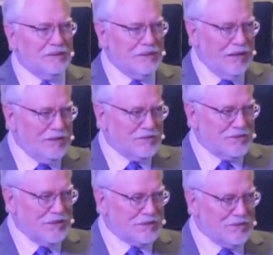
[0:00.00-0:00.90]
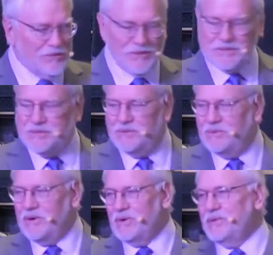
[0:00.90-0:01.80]
and sits on this new
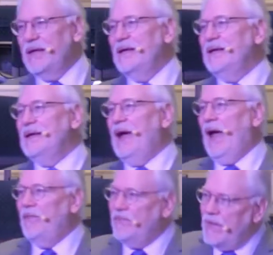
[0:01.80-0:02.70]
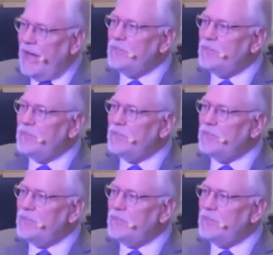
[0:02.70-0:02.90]
earth. And that